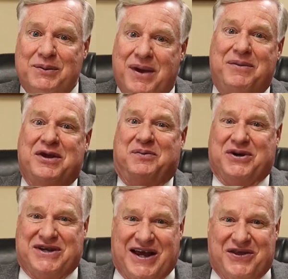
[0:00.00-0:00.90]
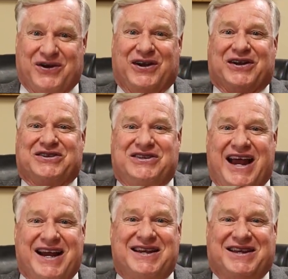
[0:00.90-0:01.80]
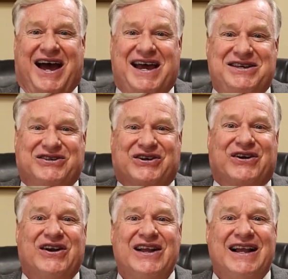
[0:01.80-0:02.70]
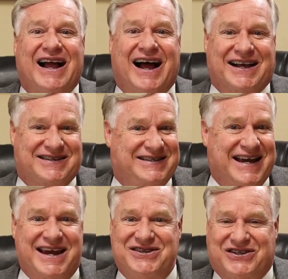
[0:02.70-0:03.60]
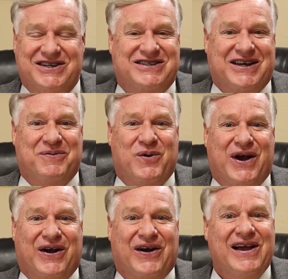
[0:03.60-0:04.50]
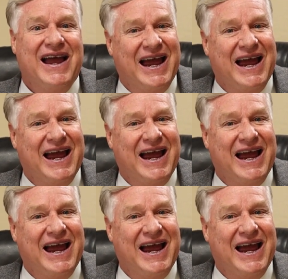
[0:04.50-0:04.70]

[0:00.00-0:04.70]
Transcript: Maybe you'd put together a little sanitizer uh, station somewhere.